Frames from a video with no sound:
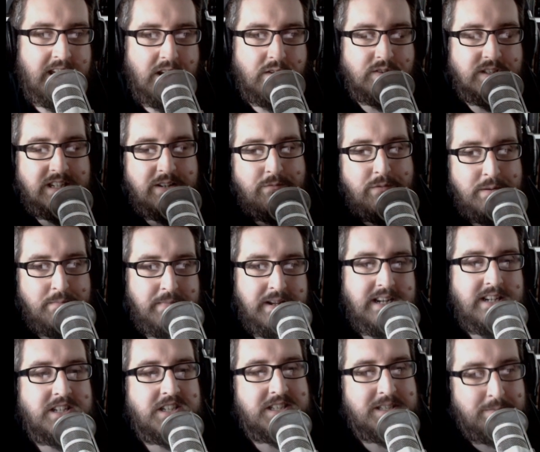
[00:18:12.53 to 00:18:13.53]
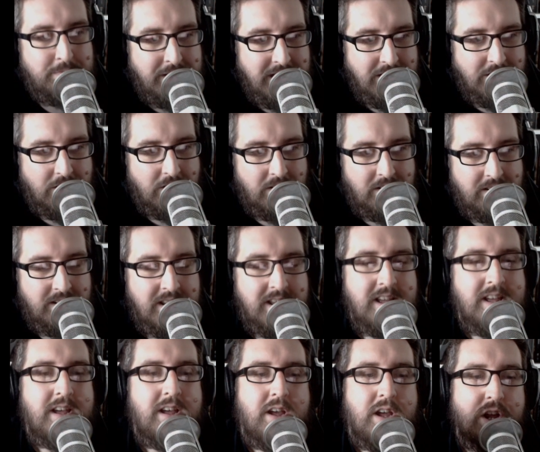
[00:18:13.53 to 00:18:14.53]
obviously would meet Smeagol,
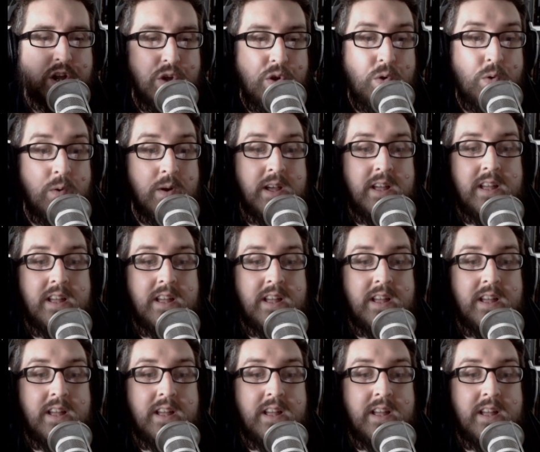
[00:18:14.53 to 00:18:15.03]
who